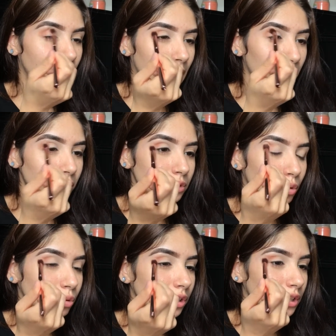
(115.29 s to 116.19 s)
I was the
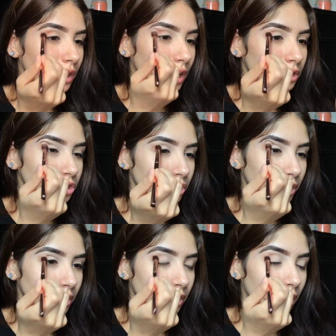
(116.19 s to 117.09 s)
only
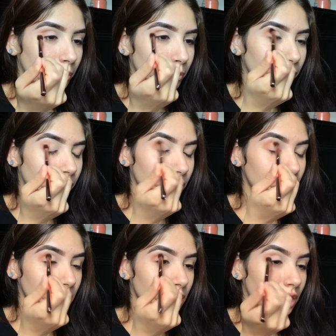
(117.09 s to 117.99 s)
cashier up
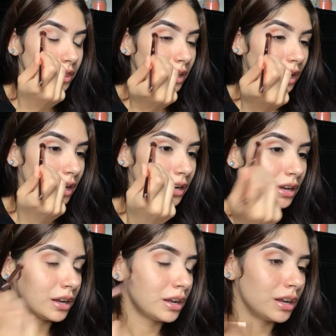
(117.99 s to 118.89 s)
front, and then
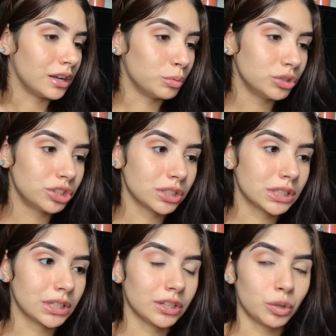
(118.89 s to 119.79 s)
it was just
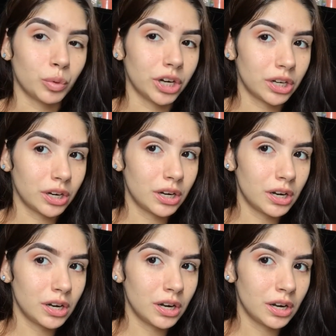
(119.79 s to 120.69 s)
another
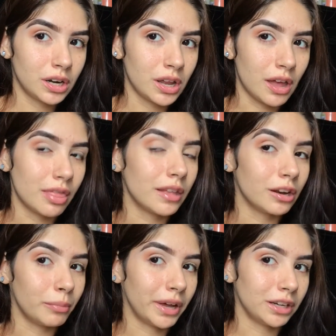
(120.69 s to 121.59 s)
worker and then
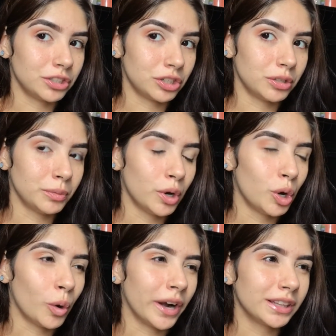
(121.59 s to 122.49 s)
a manager,
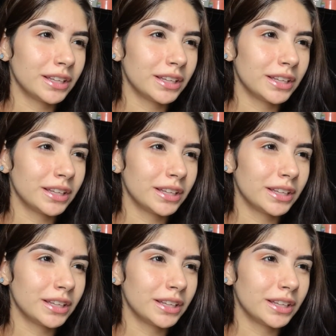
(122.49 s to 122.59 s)
or I